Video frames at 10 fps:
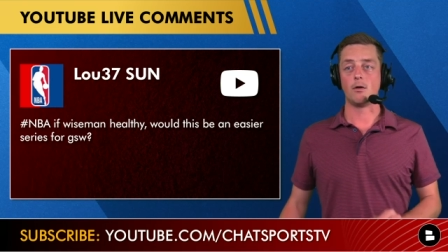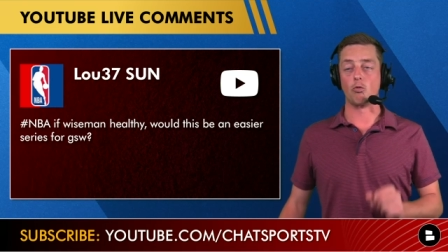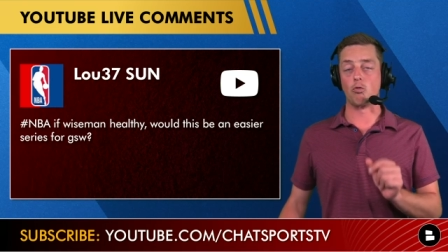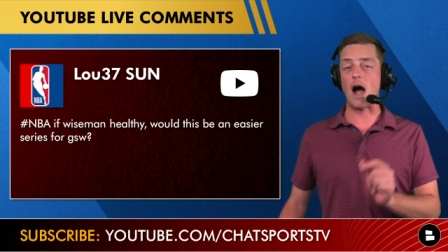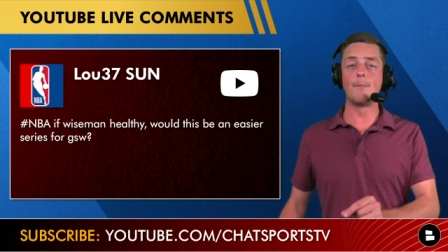
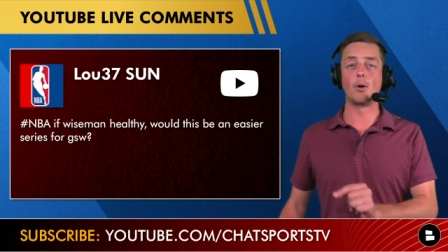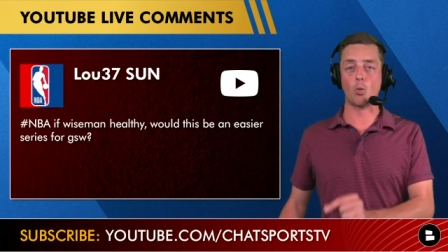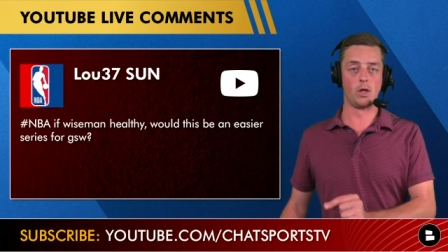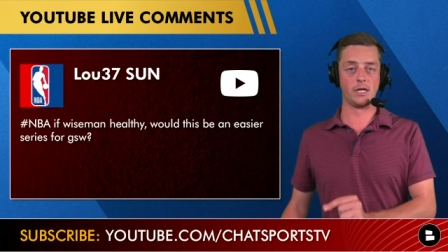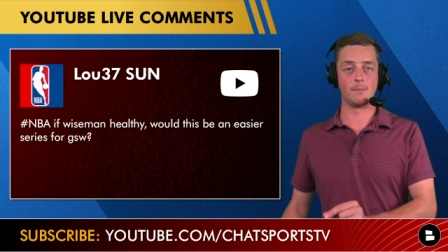Robert
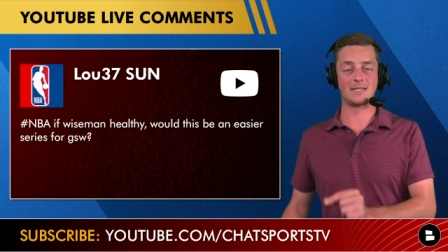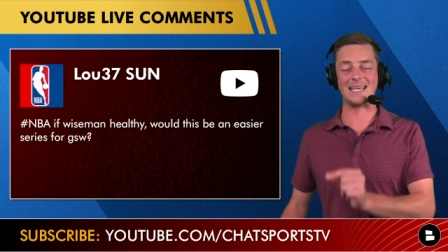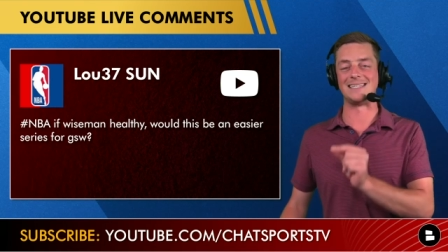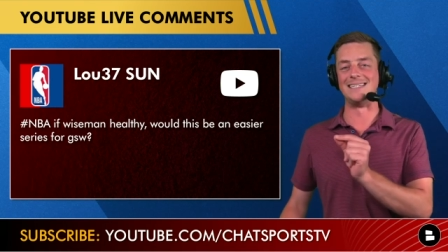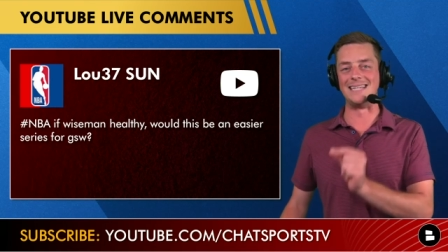Williams
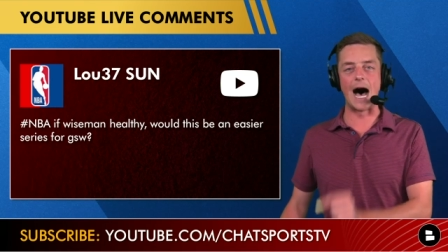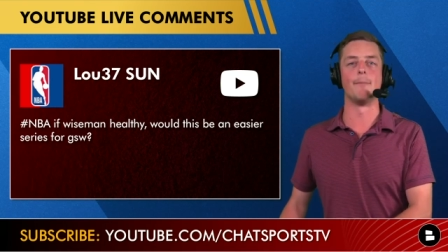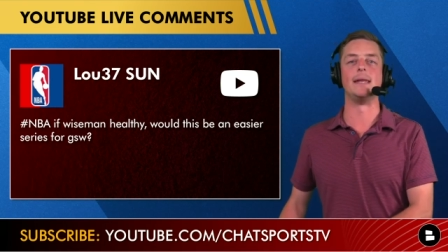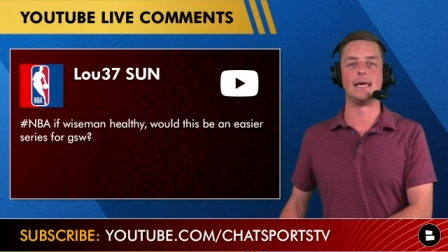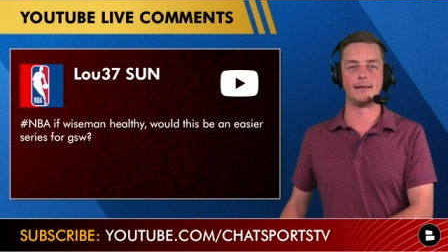has
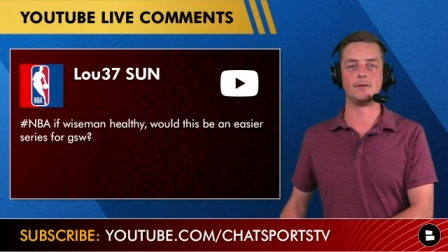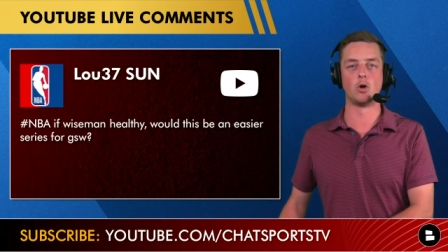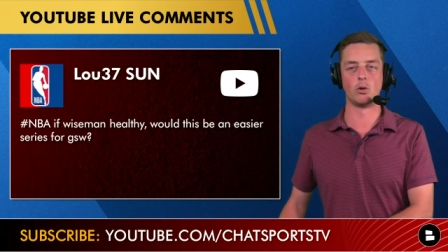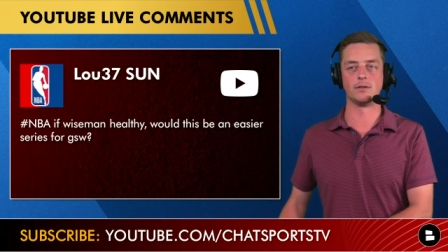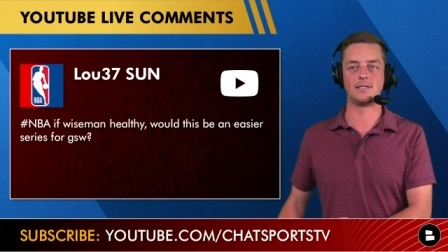dominated
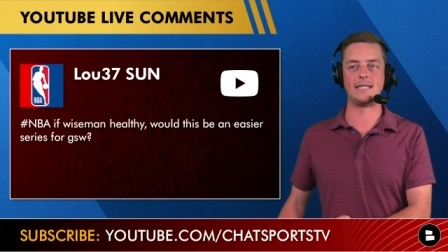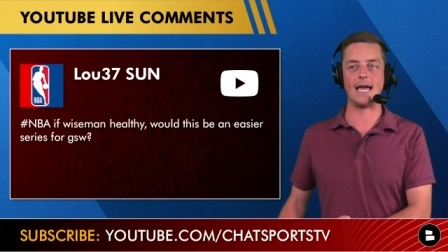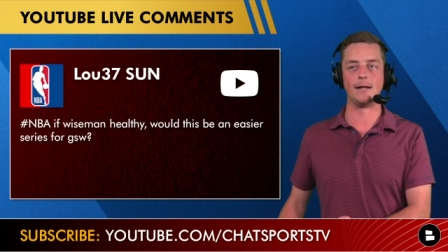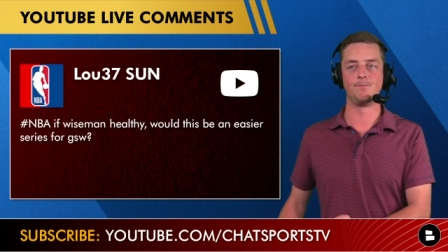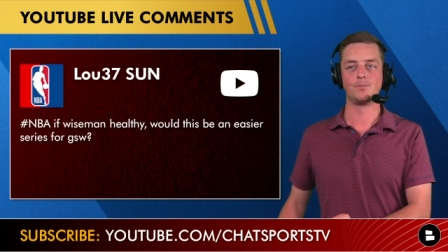Golden
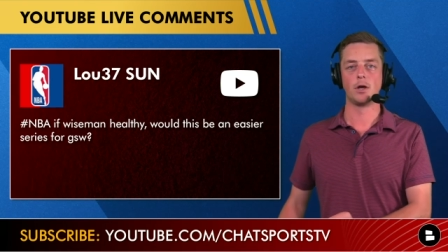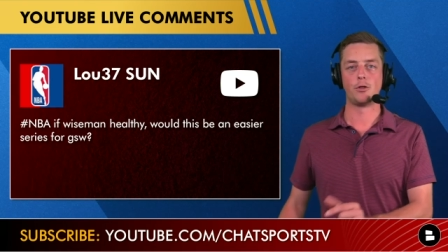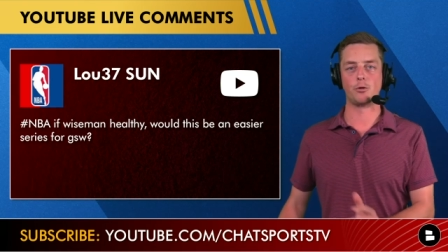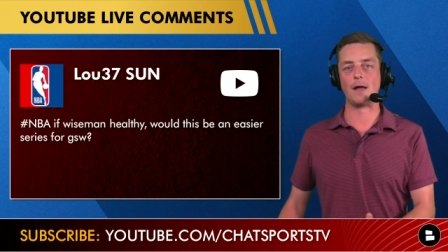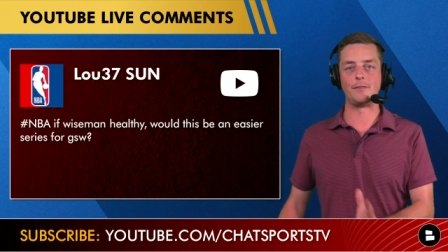State
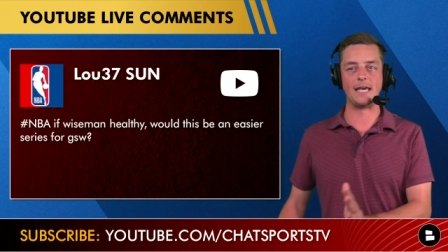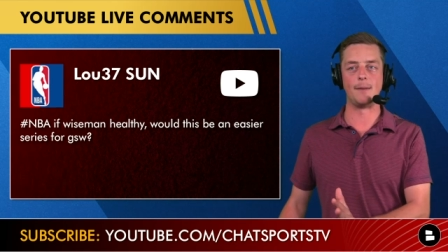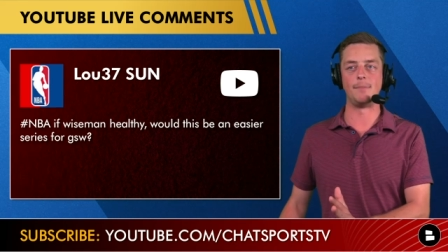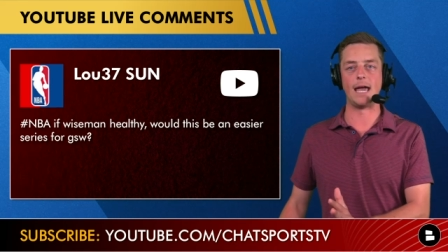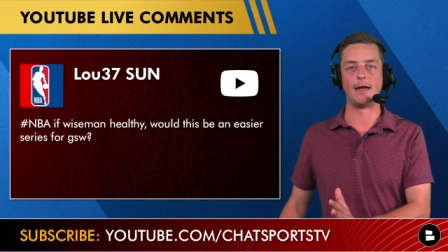throughout the
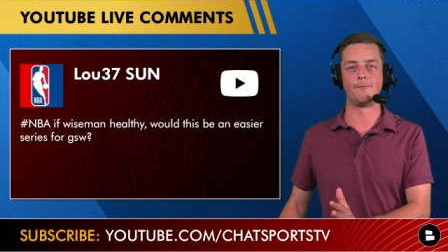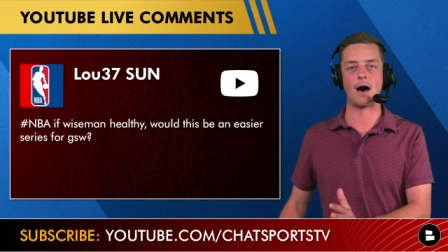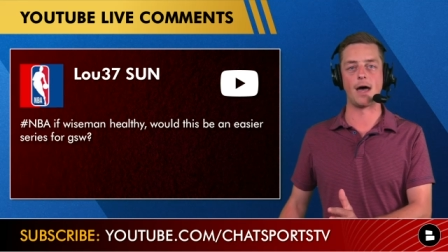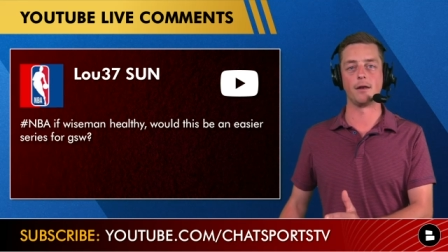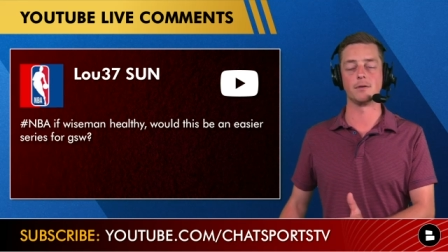NBA
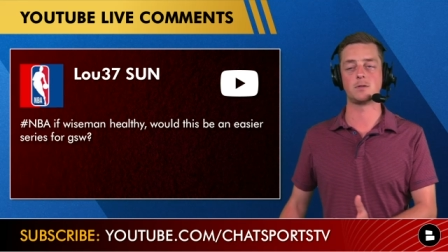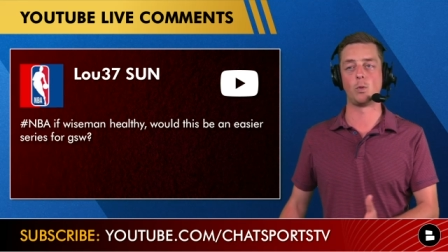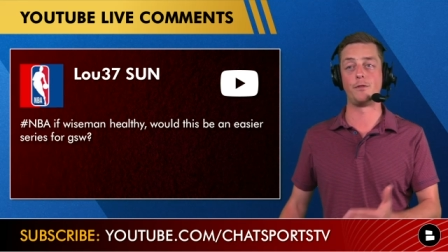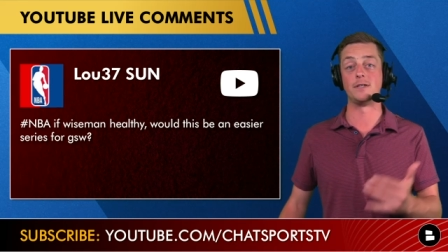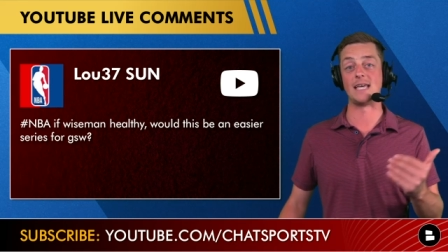Finals,
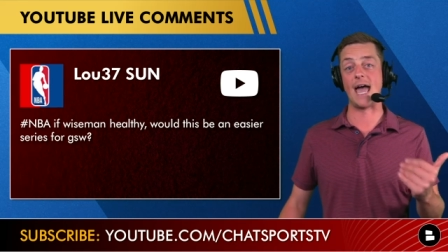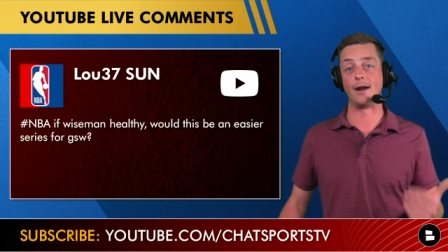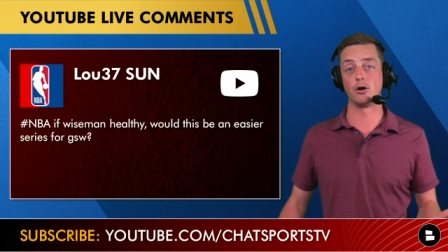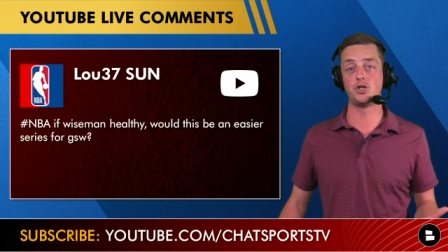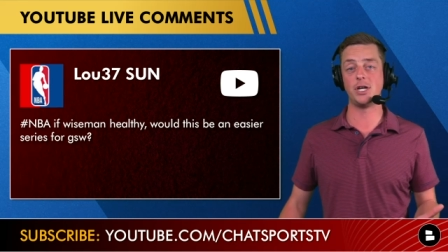with his
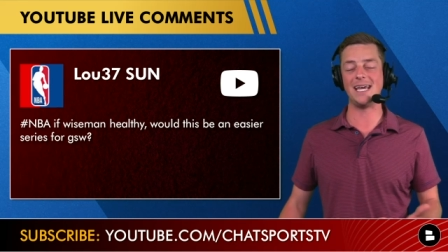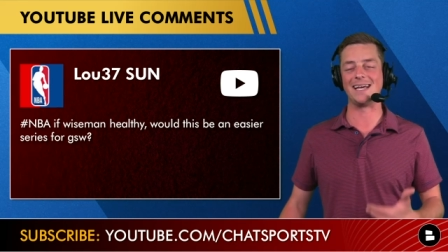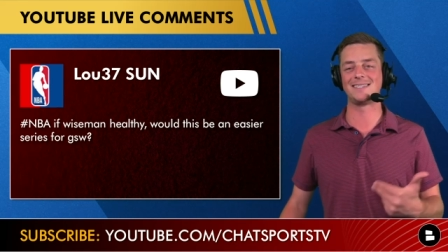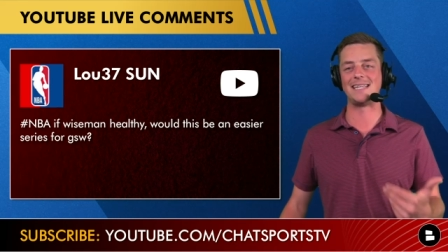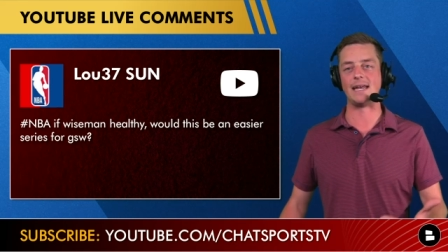energy
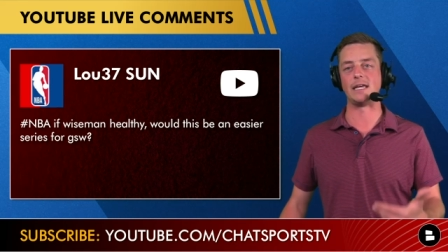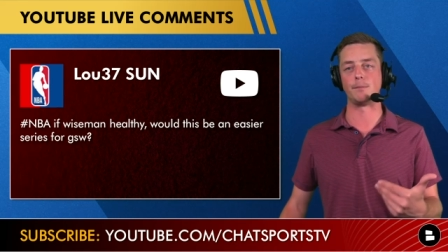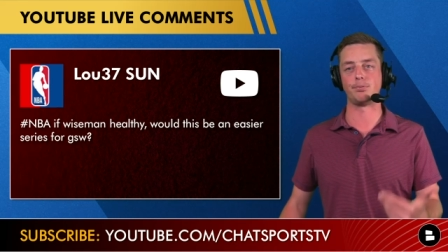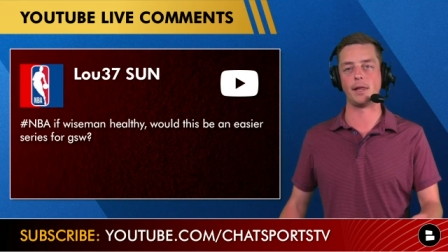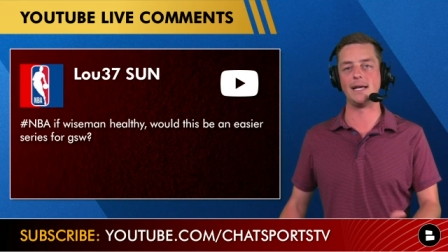extending
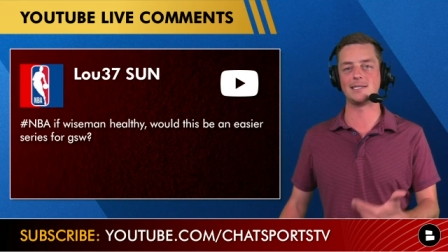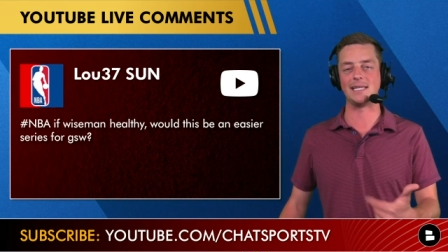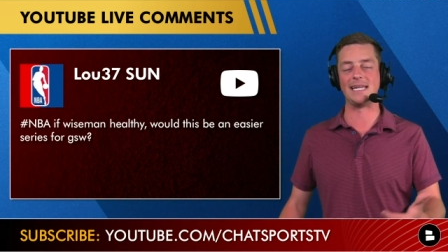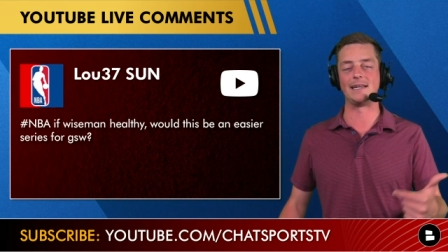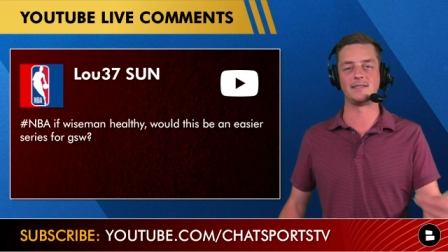plays,
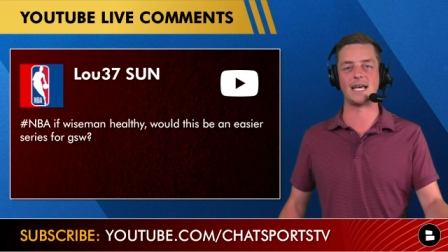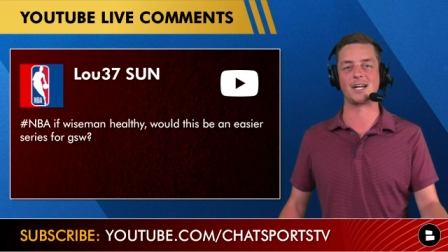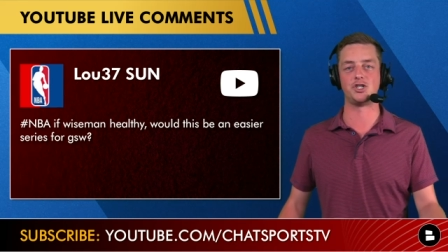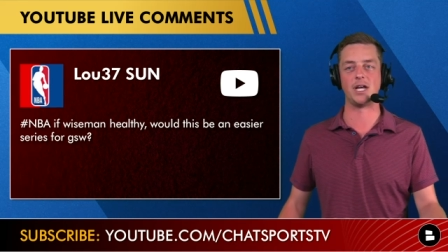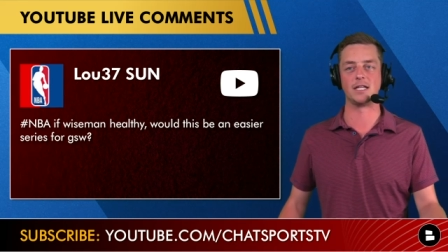leading to
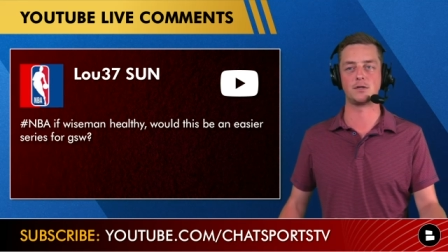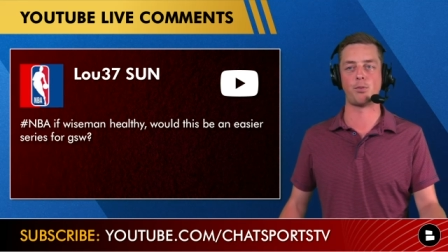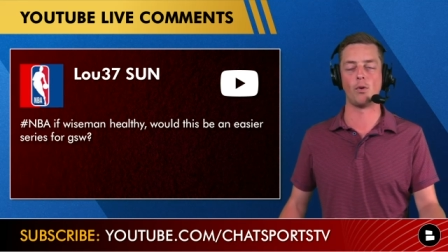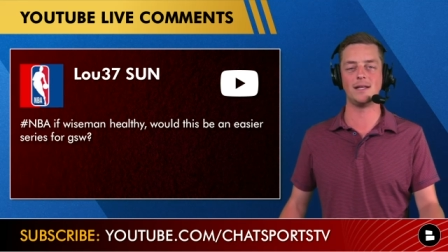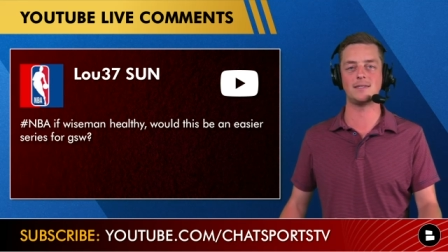second chance
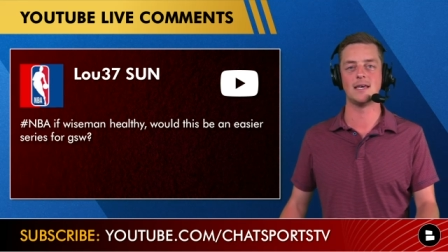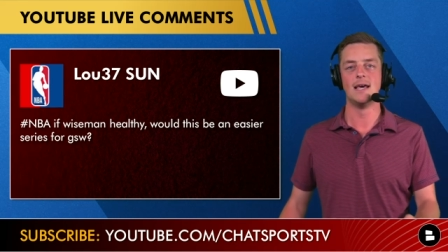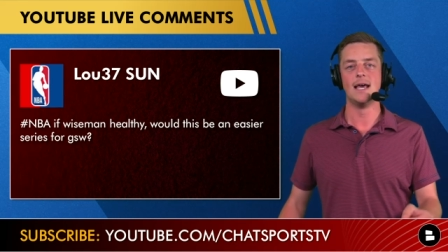points.